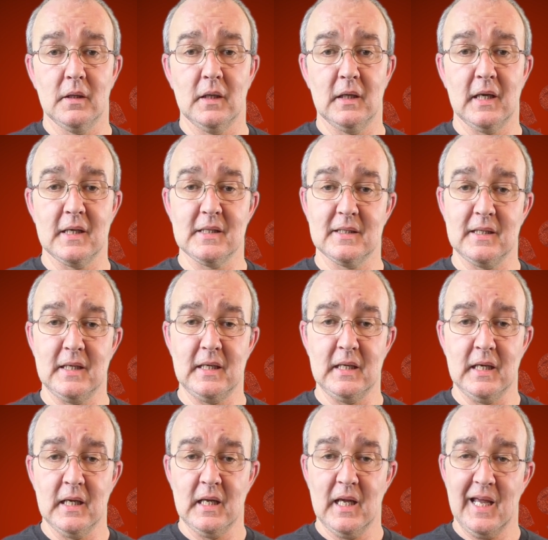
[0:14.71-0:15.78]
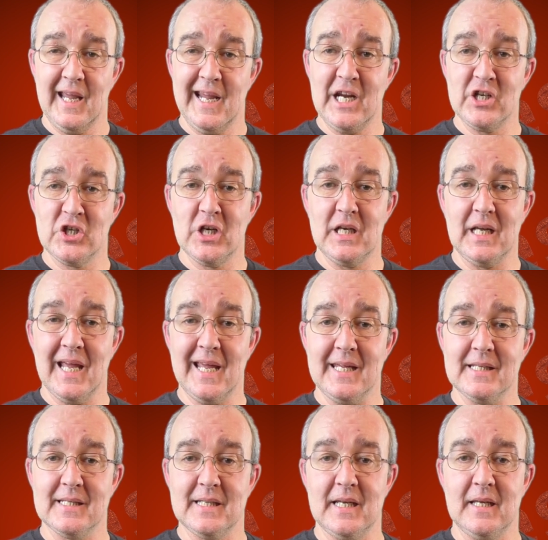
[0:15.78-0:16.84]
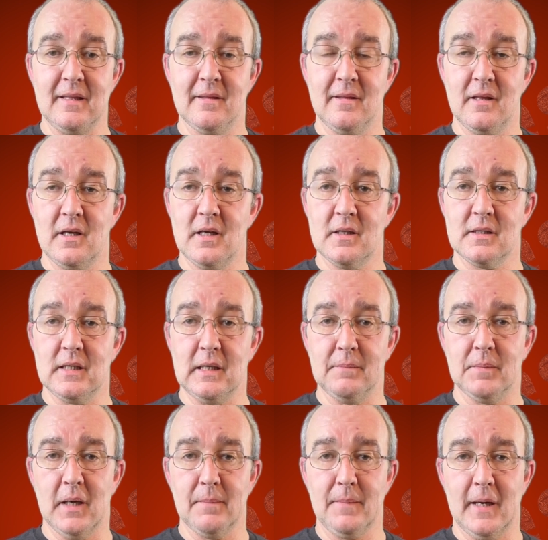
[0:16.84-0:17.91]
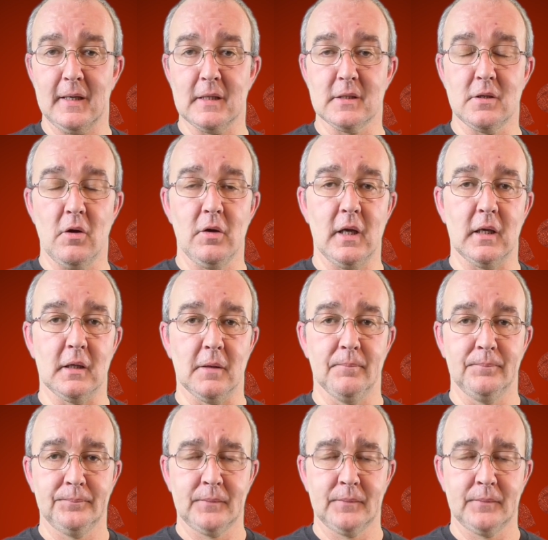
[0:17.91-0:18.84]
and that is the AG-AC30 by Panasonic.